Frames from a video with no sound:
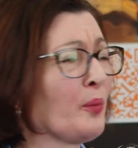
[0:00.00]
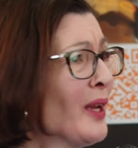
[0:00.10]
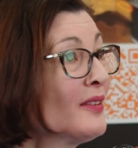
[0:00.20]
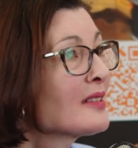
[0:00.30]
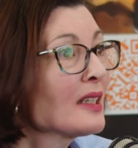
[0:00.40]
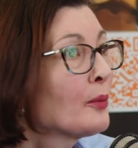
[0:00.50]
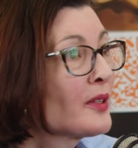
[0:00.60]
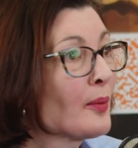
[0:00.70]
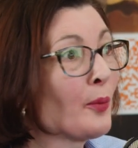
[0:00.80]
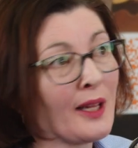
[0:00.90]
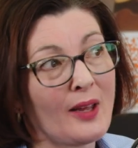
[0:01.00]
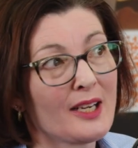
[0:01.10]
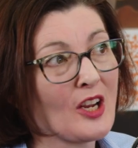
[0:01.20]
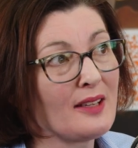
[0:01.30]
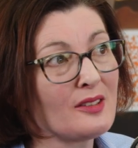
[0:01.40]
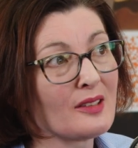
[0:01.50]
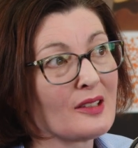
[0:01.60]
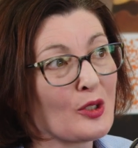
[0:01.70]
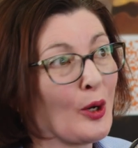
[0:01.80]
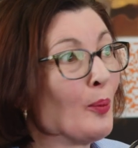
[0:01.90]
we even see it with somewhere like
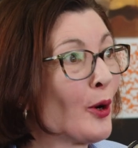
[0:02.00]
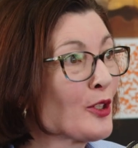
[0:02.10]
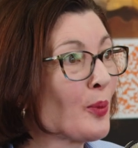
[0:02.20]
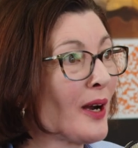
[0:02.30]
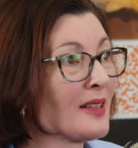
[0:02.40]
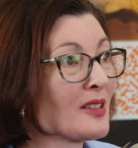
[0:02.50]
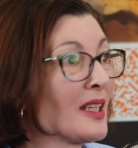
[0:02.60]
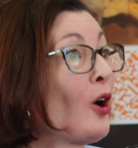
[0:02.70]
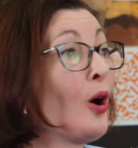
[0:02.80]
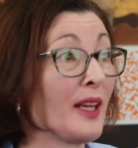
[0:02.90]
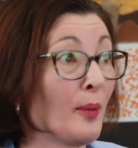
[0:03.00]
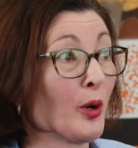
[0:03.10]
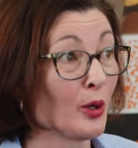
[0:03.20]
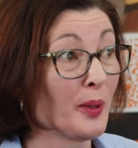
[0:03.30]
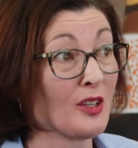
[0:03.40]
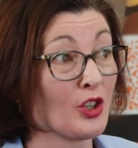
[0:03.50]
Chadstone. So most brands think, oh, yeah, we've got to be in